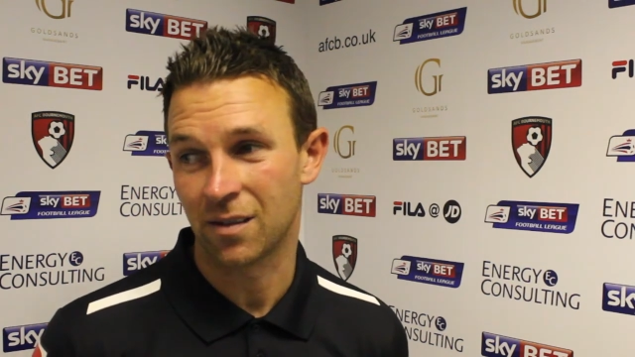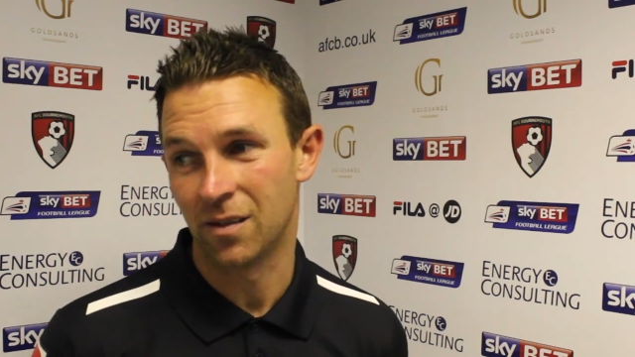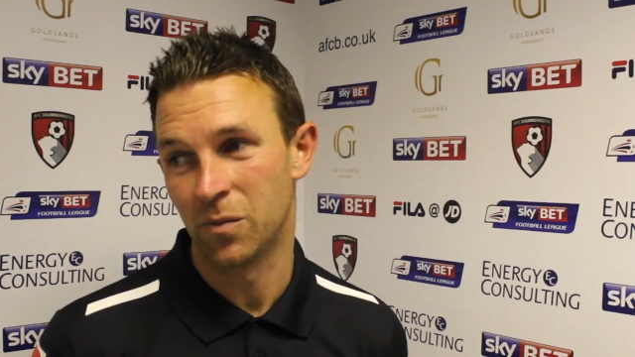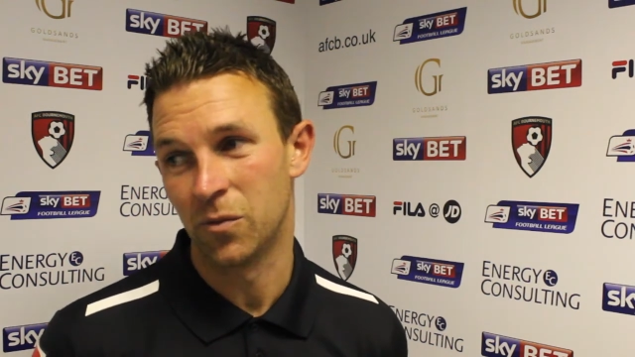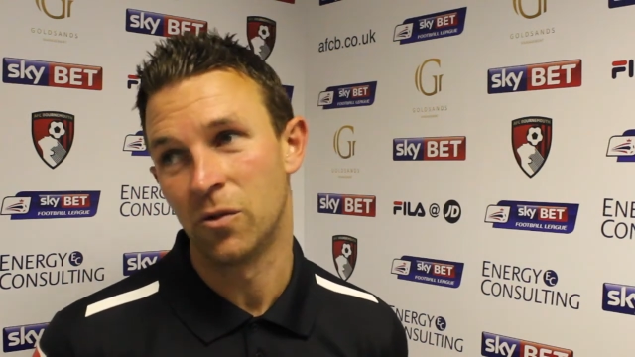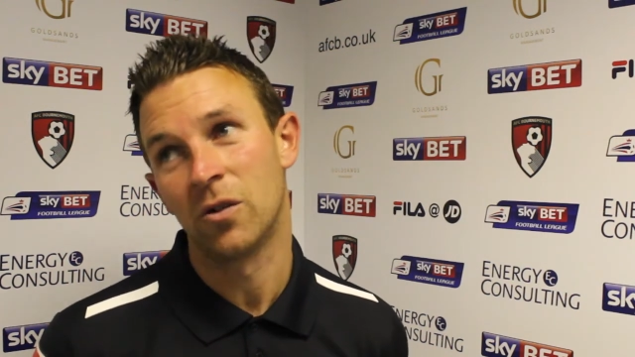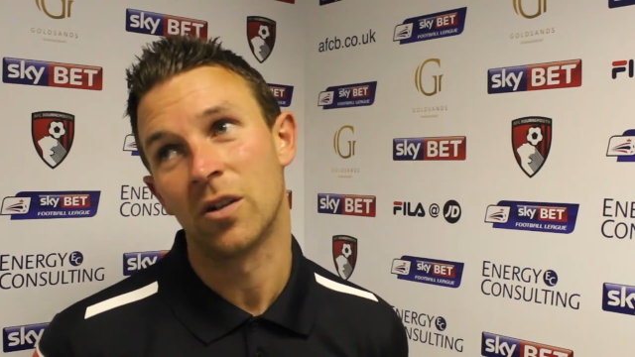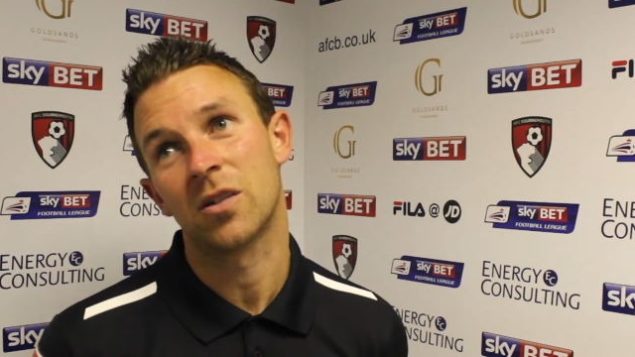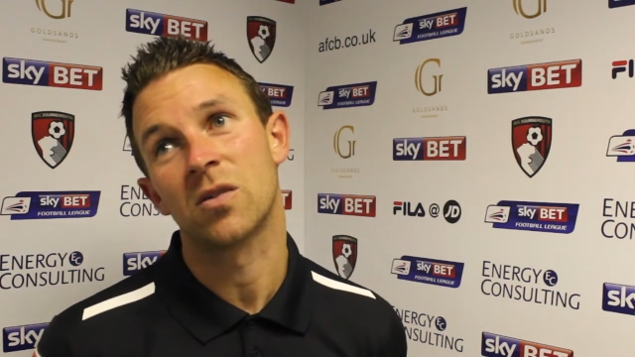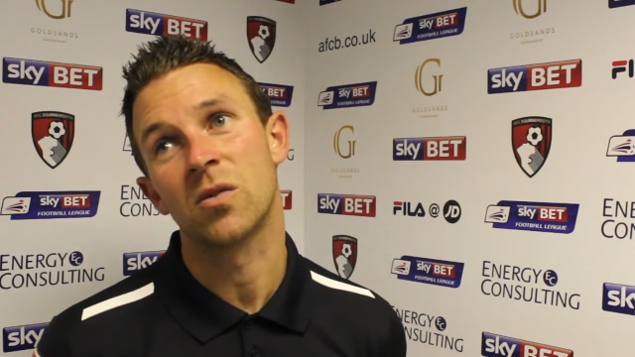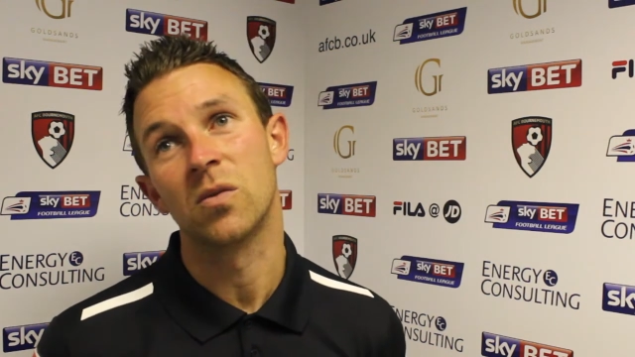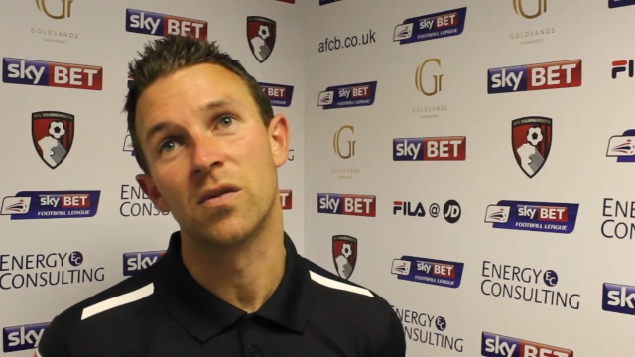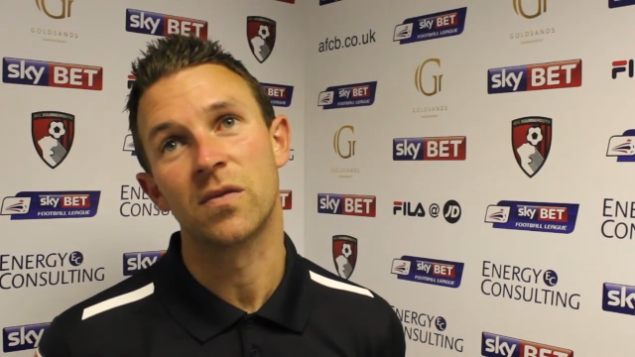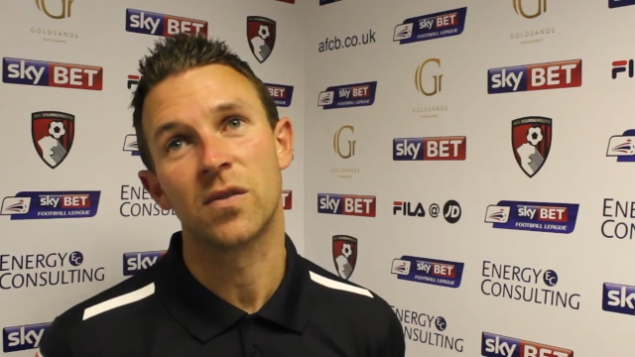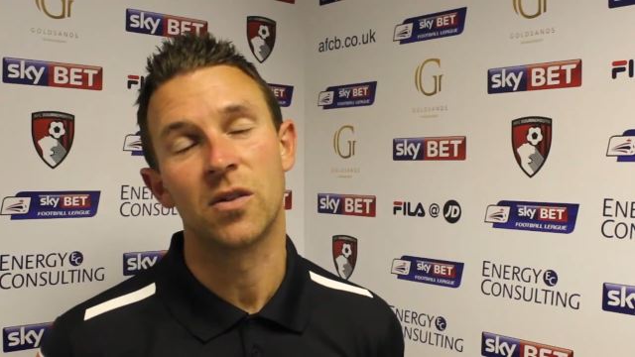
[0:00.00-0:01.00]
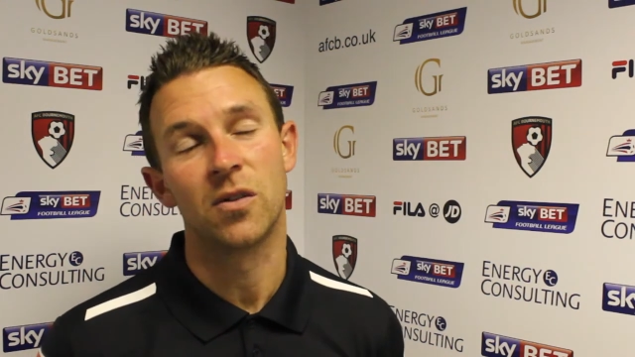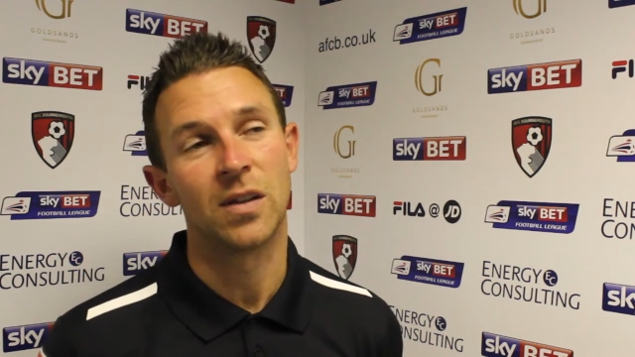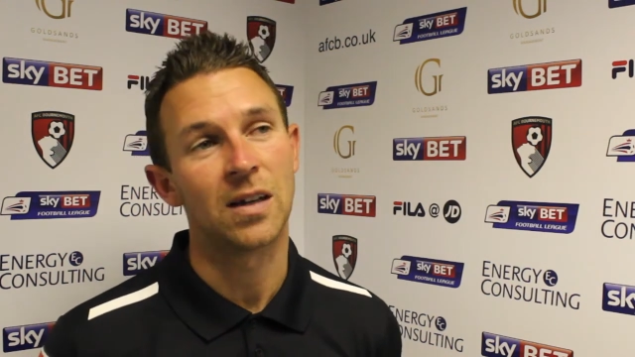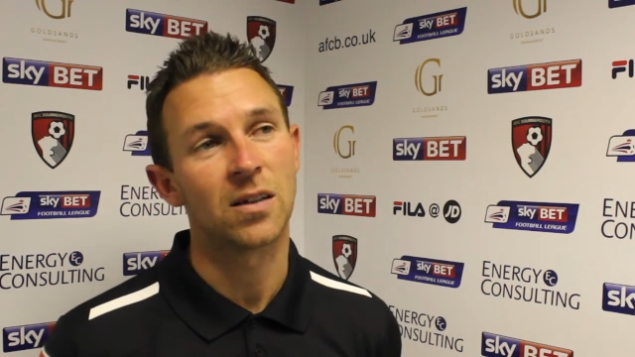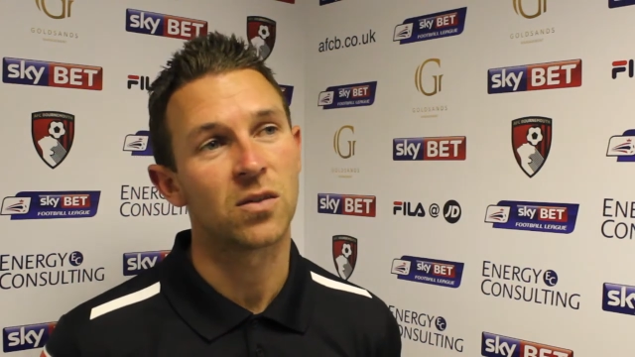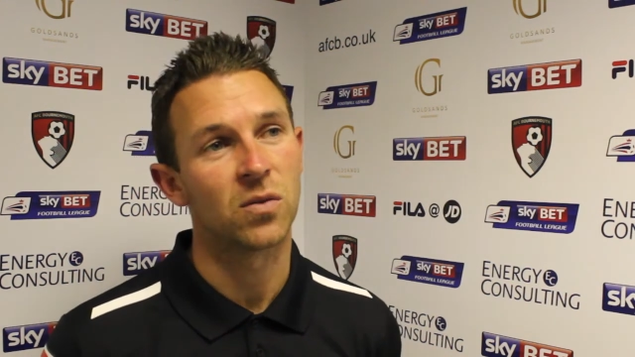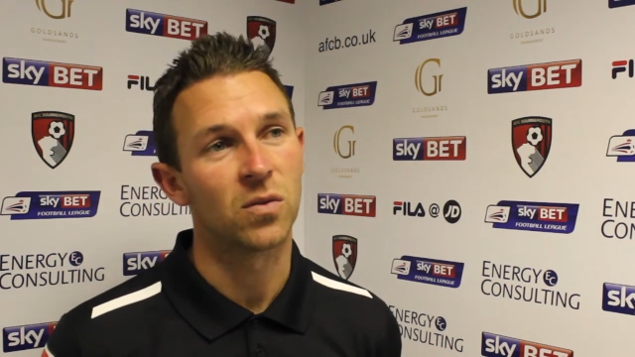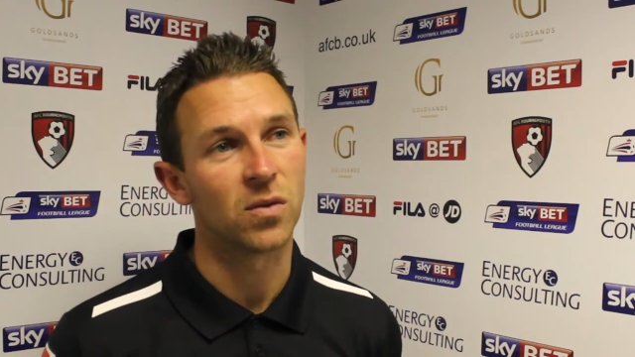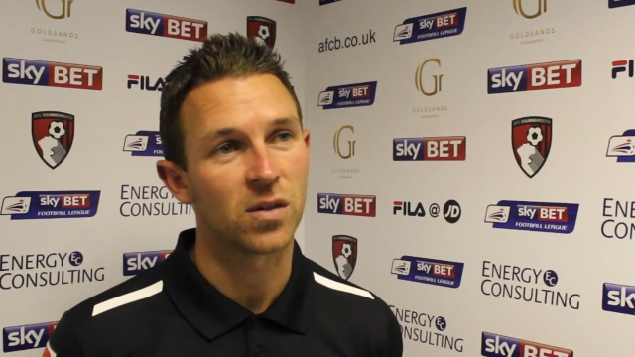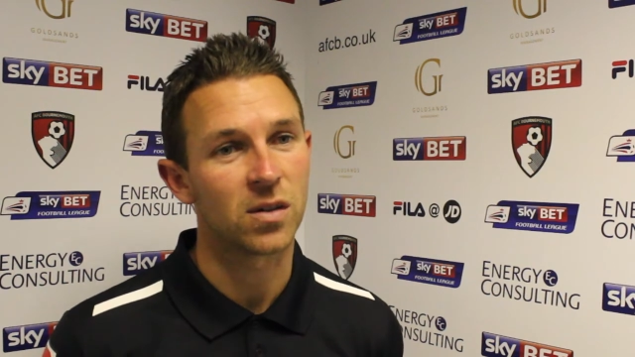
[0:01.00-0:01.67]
and the more I sort of do that sort of